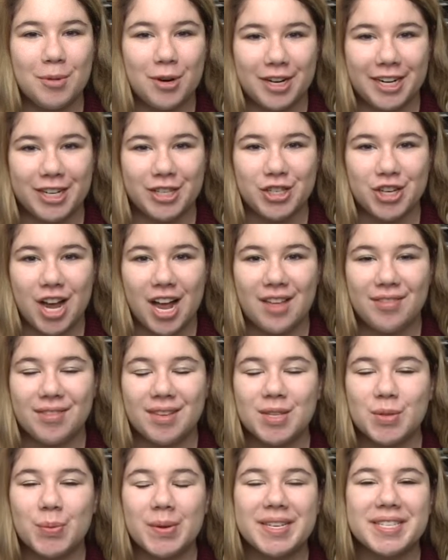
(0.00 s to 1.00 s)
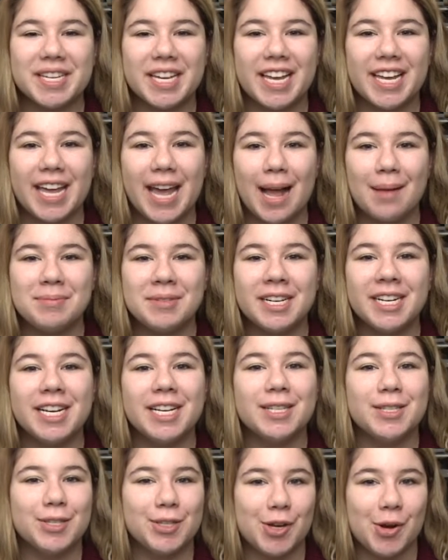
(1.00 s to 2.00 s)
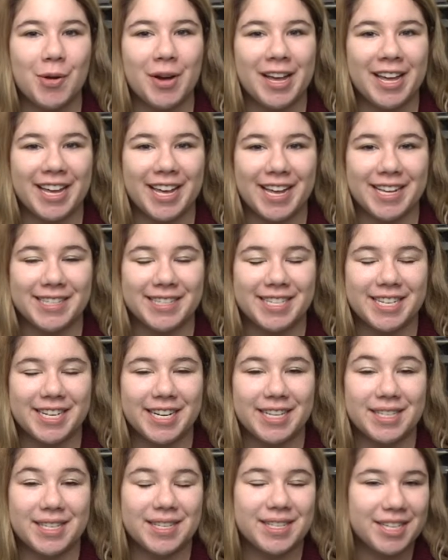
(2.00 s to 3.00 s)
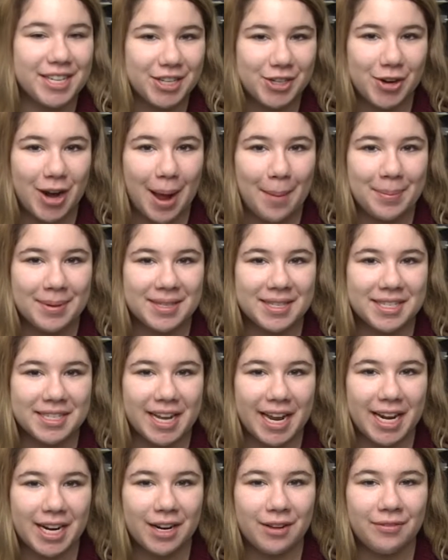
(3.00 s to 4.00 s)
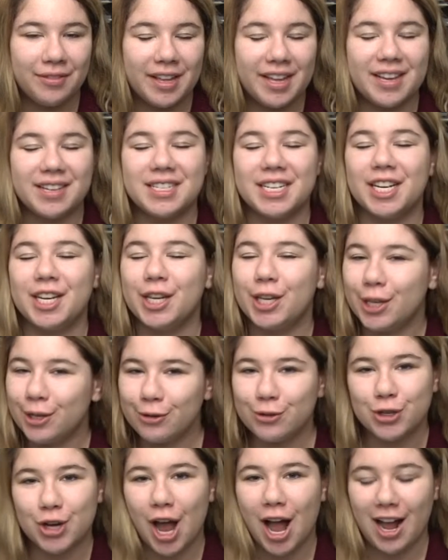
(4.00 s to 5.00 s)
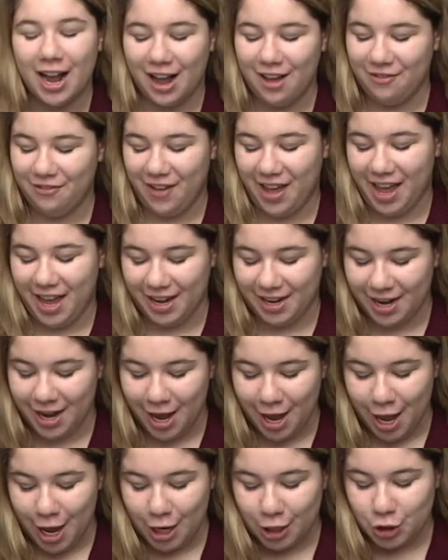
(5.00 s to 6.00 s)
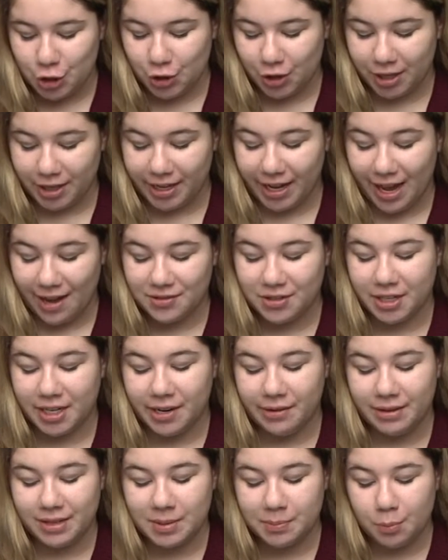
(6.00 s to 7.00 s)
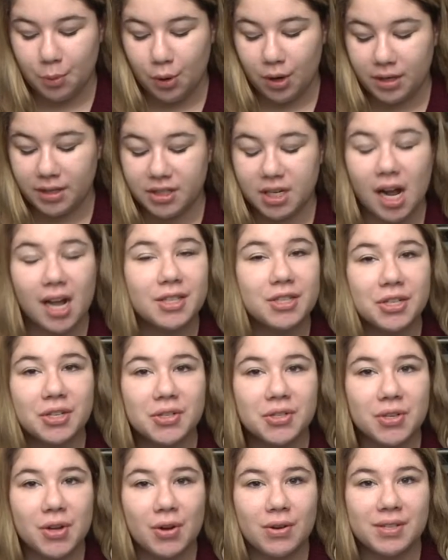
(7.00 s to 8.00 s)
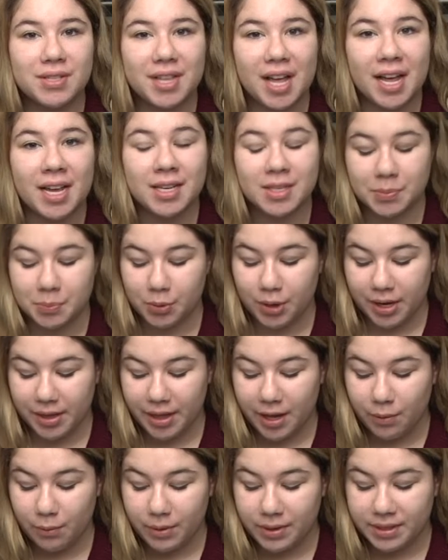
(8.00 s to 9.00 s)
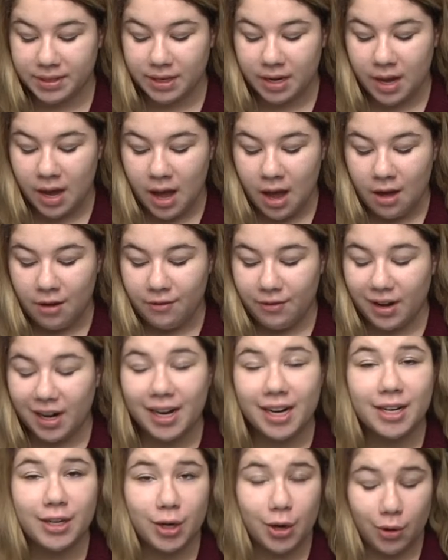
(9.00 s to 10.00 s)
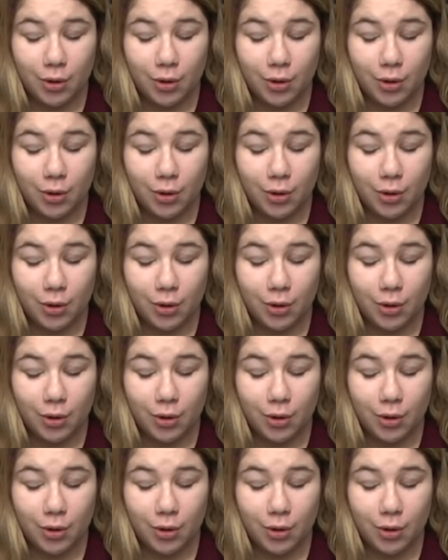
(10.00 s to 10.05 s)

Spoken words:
morning, John. This week's Kid Captain is Noah Higgins. He is a Cedar Rapids native and is a huge Hawkeye fan. Shortly after he was born, doctors noticed that his breathing was very